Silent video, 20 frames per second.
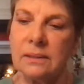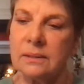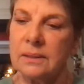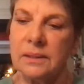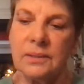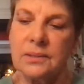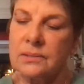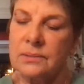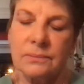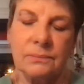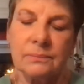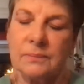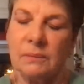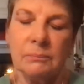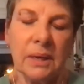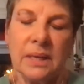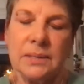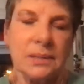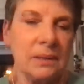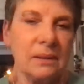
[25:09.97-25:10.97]
he's
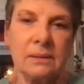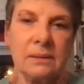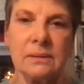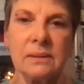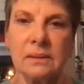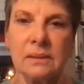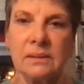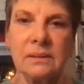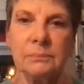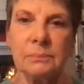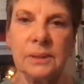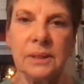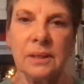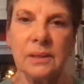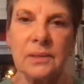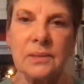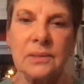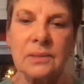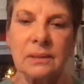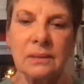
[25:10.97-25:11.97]
amazing
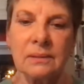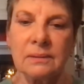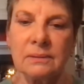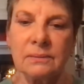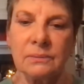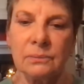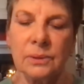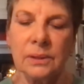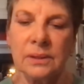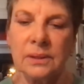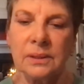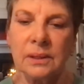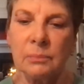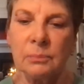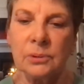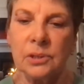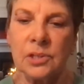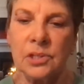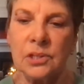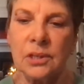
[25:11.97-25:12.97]
pianist, and really
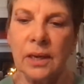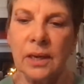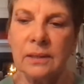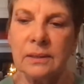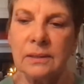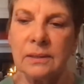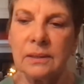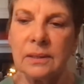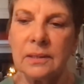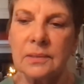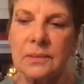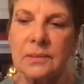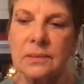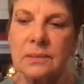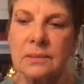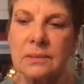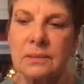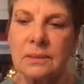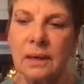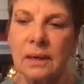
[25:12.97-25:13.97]
appreciate
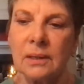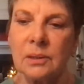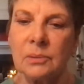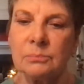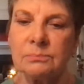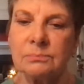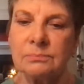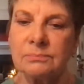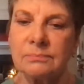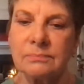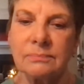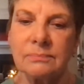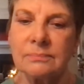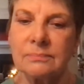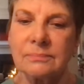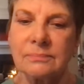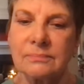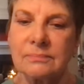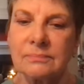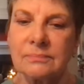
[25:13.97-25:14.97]
his
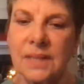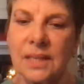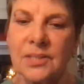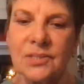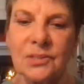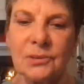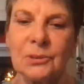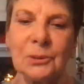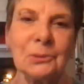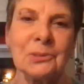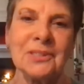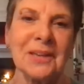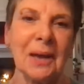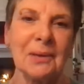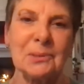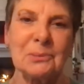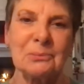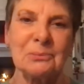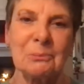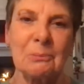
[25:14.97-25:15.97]

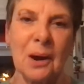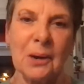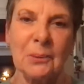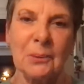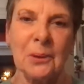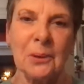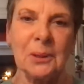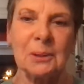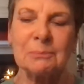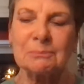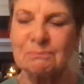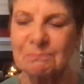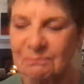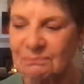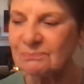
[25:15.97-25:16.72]
enthusiasm for my work.